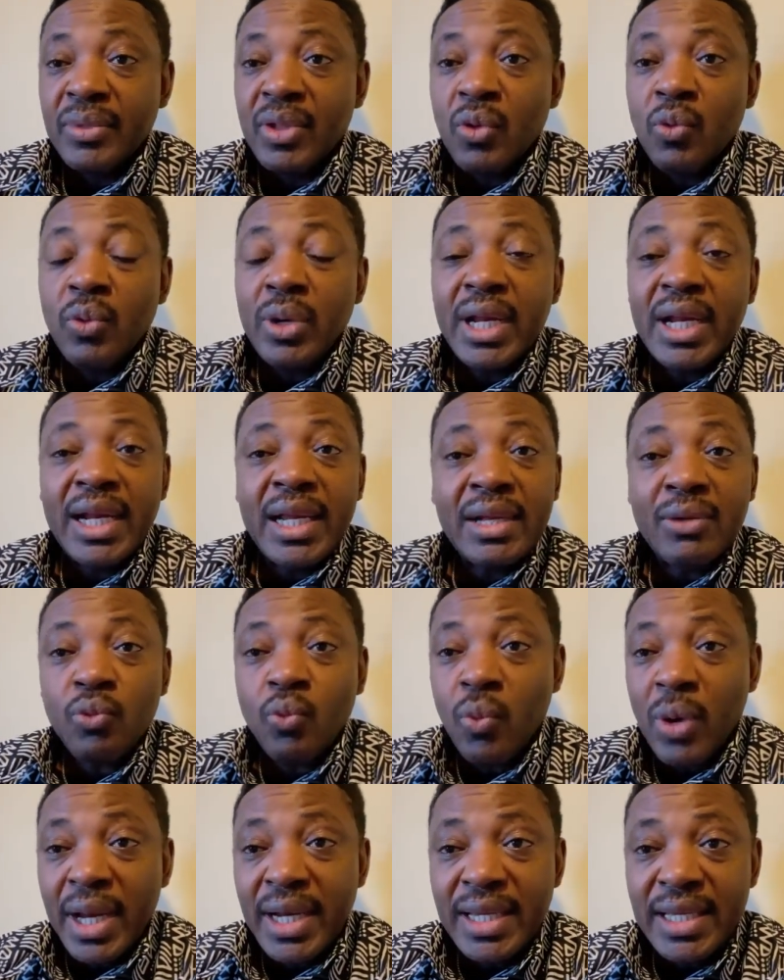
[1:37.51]
Whether na
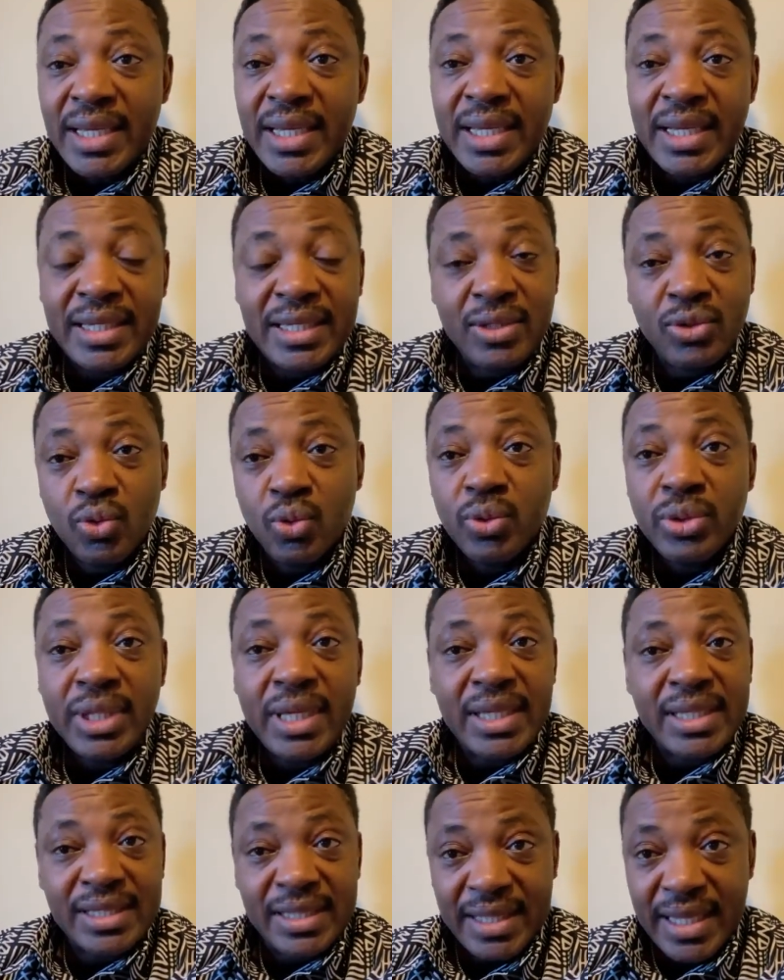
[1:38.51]
1 year, 2
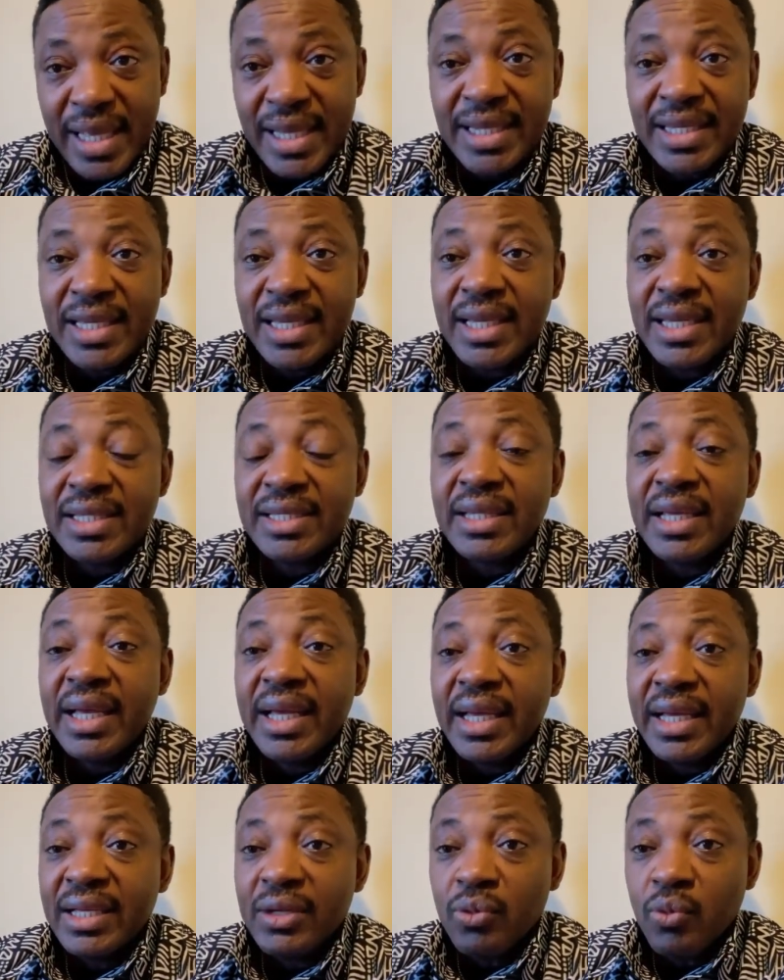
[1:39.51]
years, 10 years,
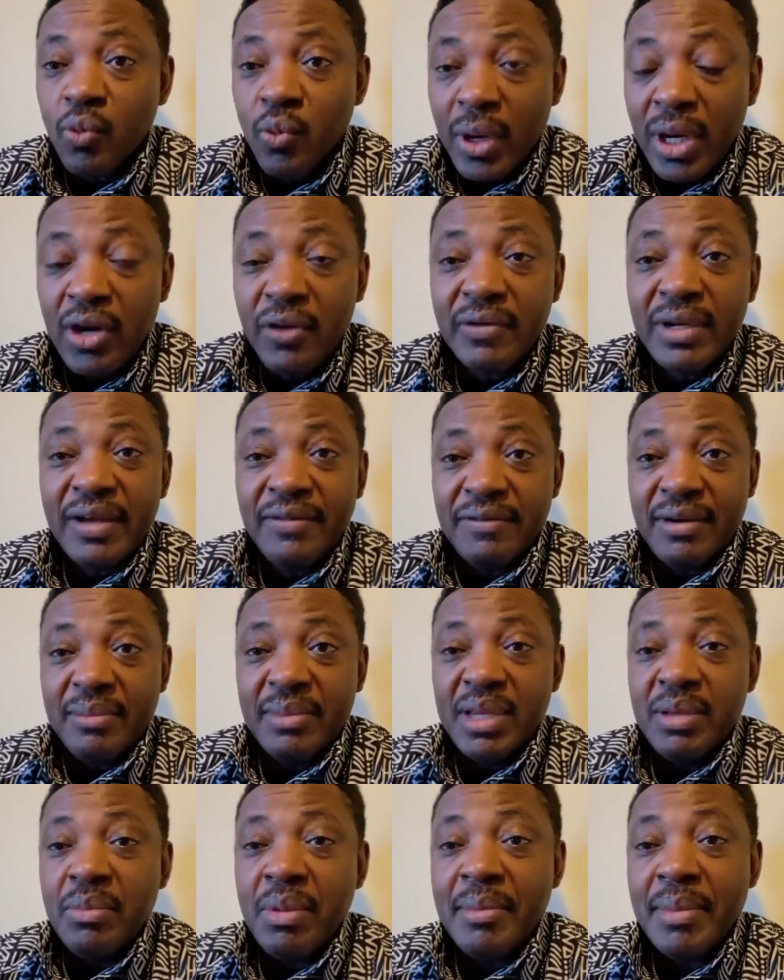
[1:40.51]
one of that
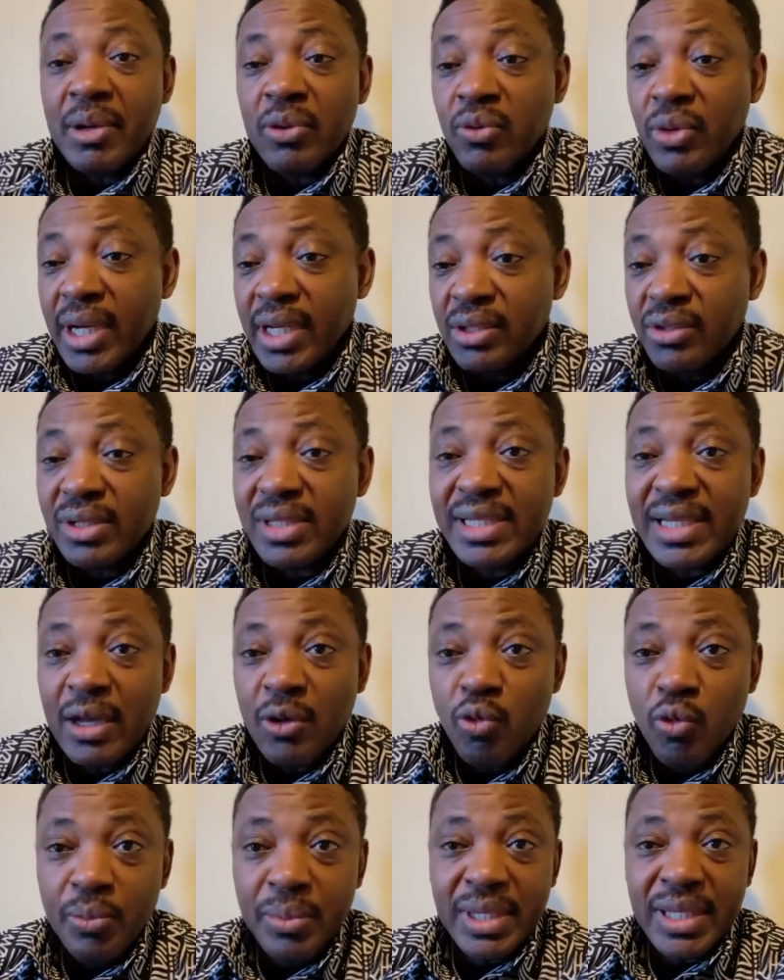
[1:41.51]
family member who can talk say, now
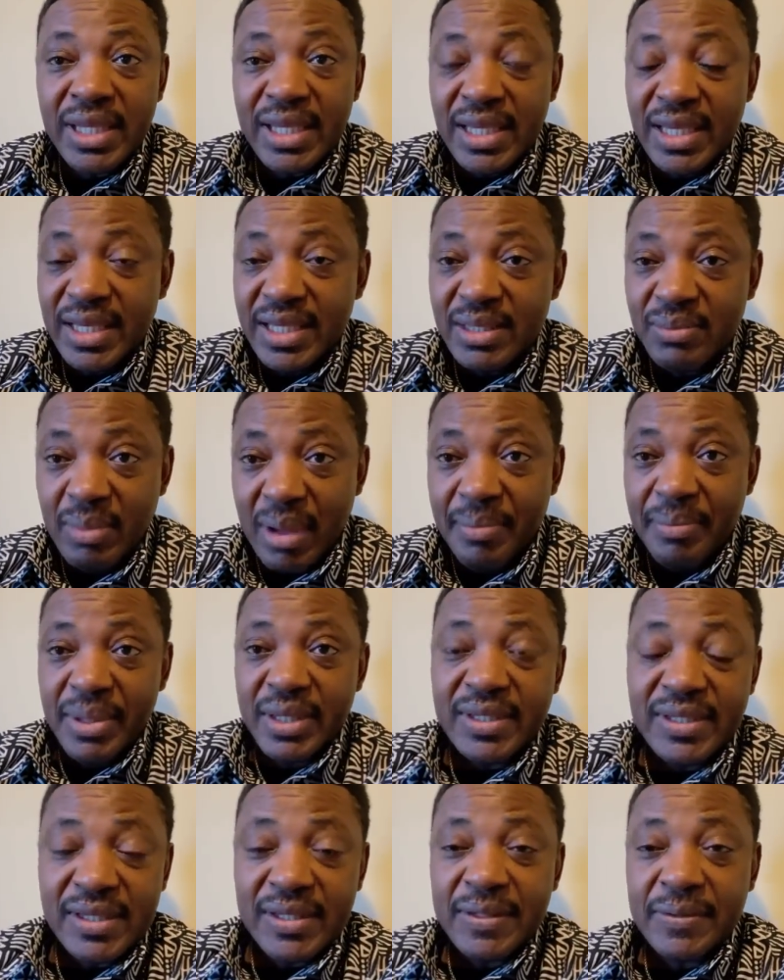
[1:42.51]
who be kill this my
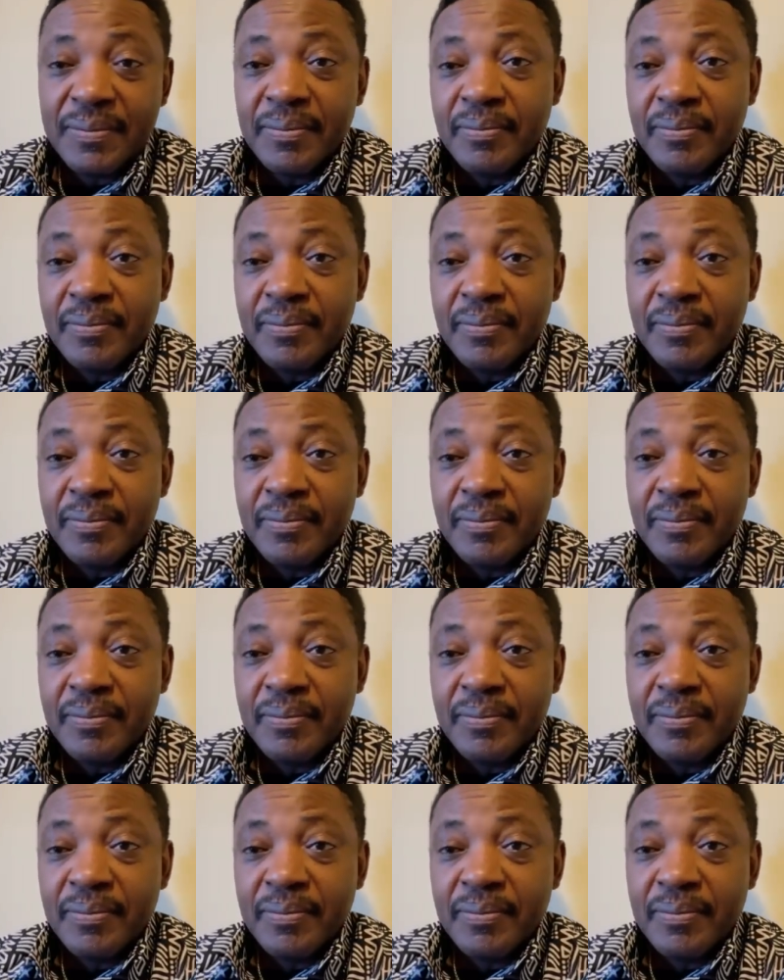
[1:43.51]
person?